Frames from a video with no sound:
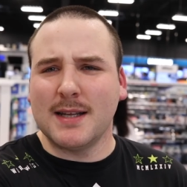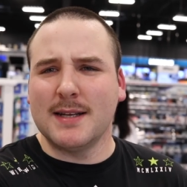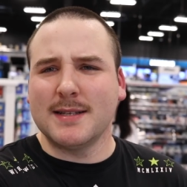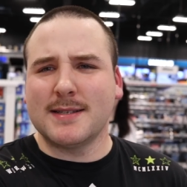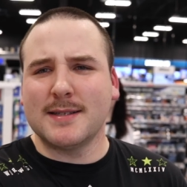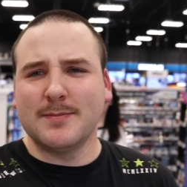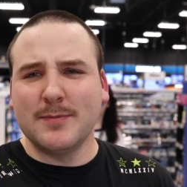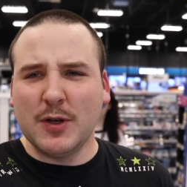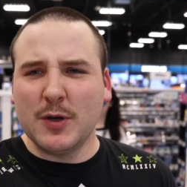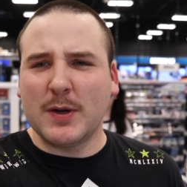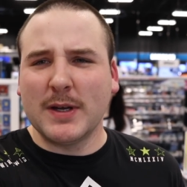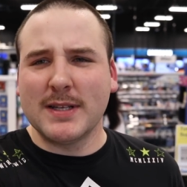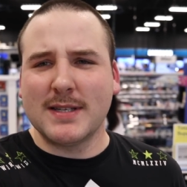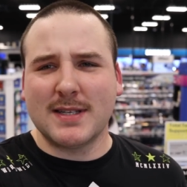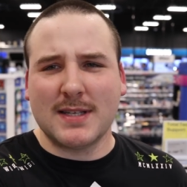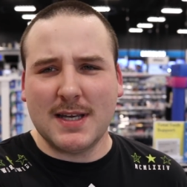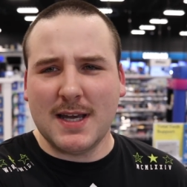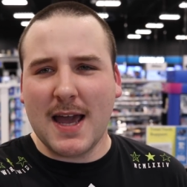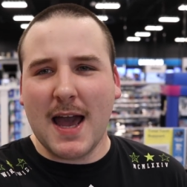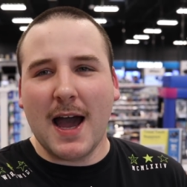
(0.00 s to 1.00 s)
lens. You can
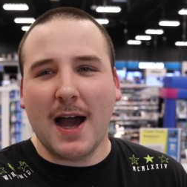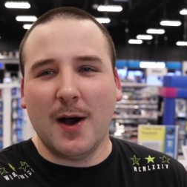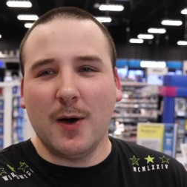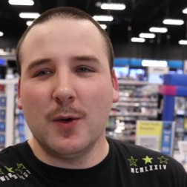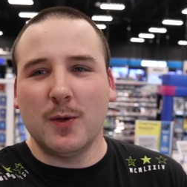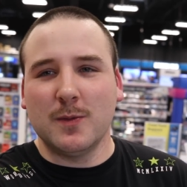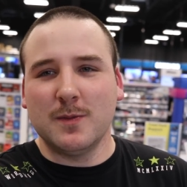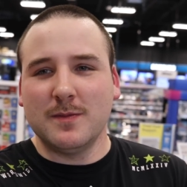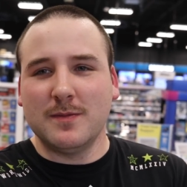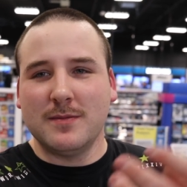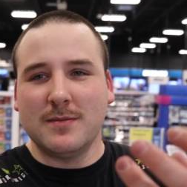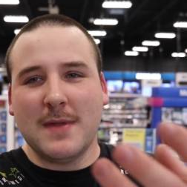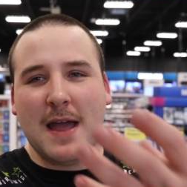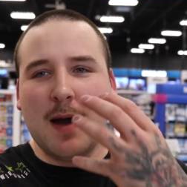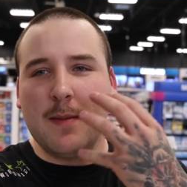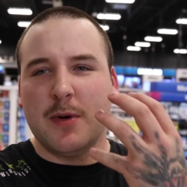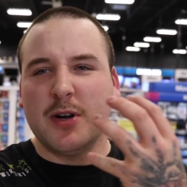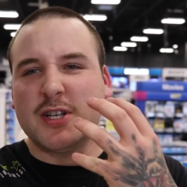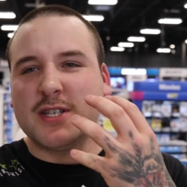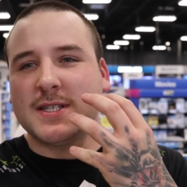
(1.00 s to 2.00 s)
see how
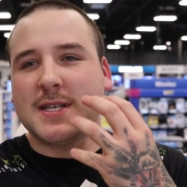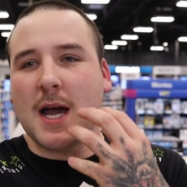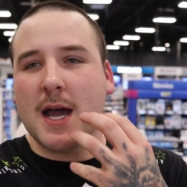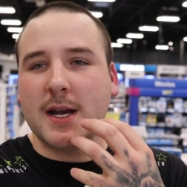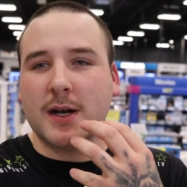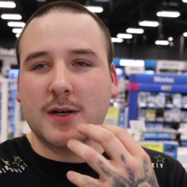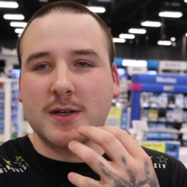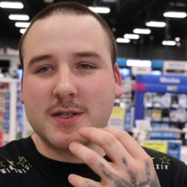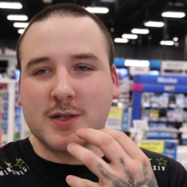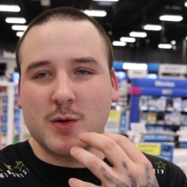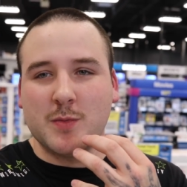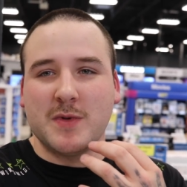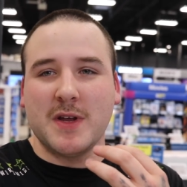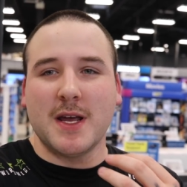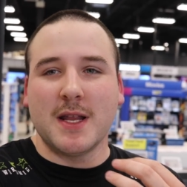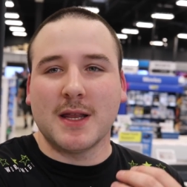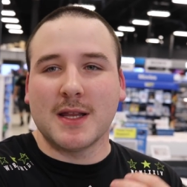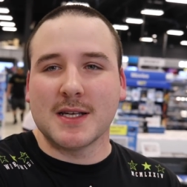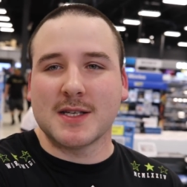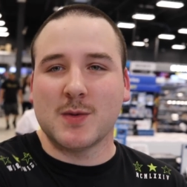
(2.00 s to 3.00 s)
how much tighter zoomed
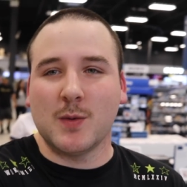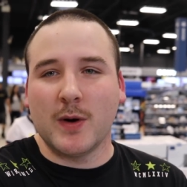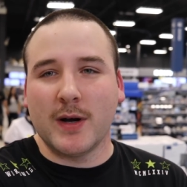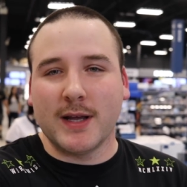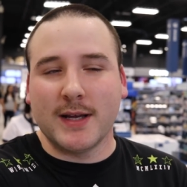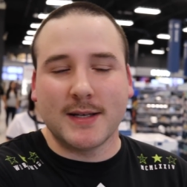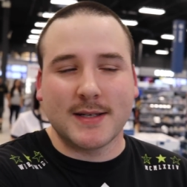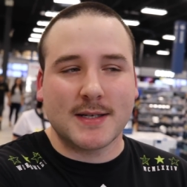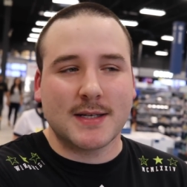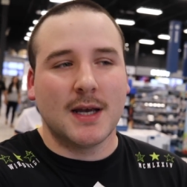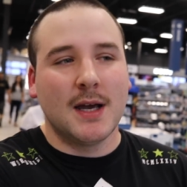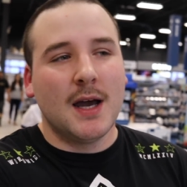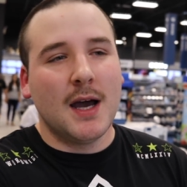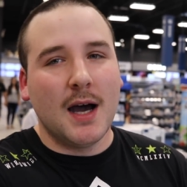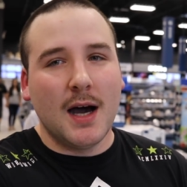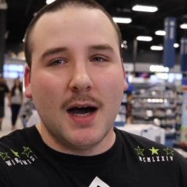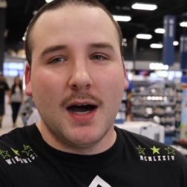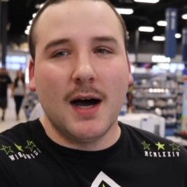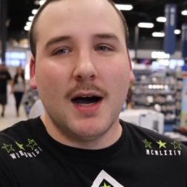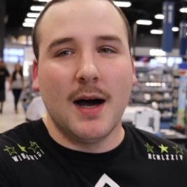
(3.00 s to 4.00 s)
in this one is.
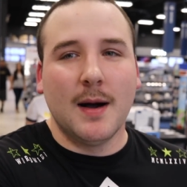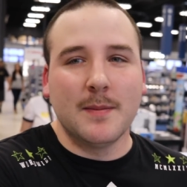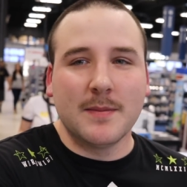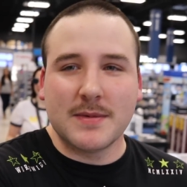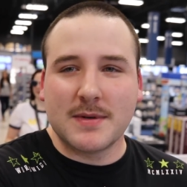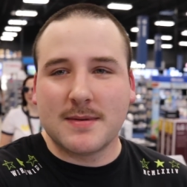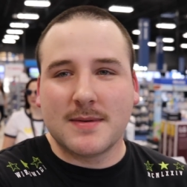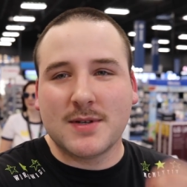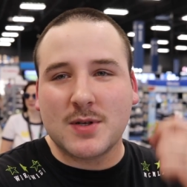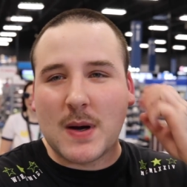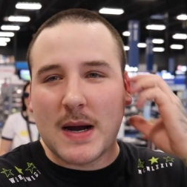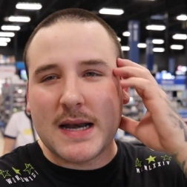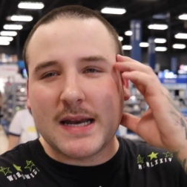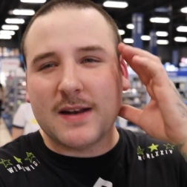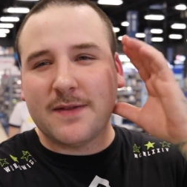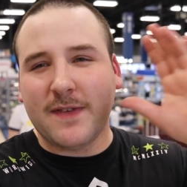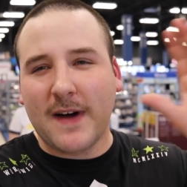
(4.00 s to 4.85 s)
Um, so I need to